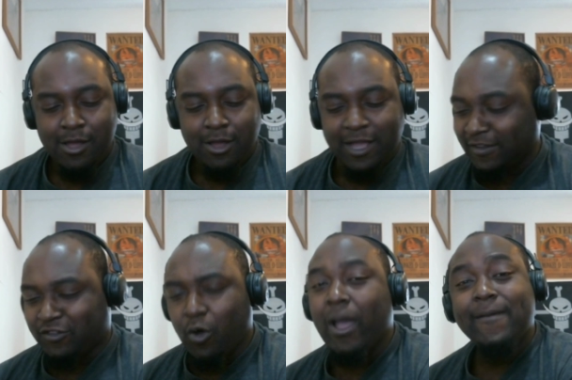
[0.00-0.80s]
Cause he's
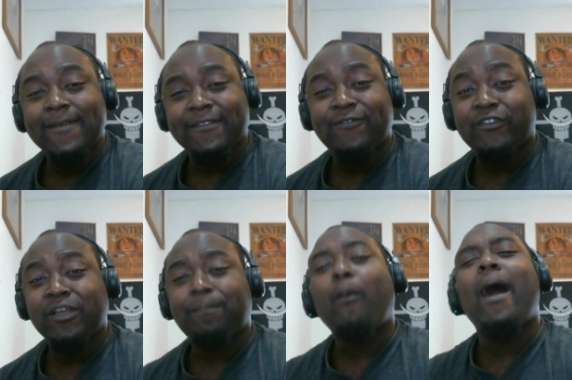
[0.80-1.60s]
doing evil as fuck
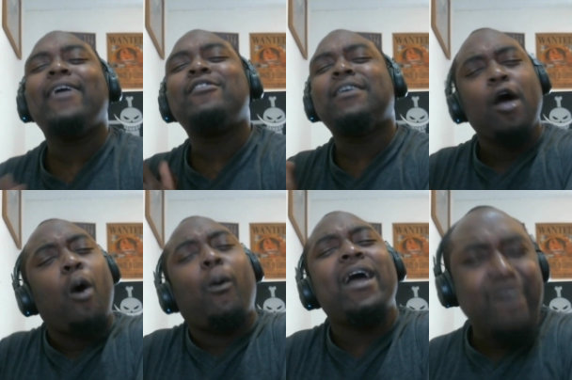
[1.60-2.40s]
shit. But why you
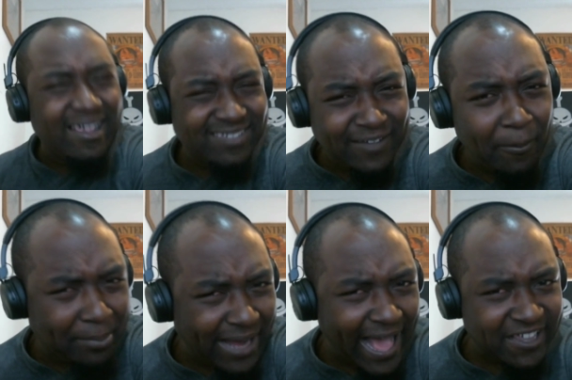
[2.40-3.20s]
why you asking for
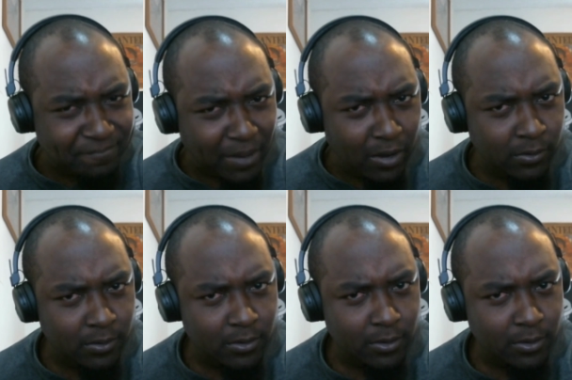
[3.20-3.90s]
blast, bro?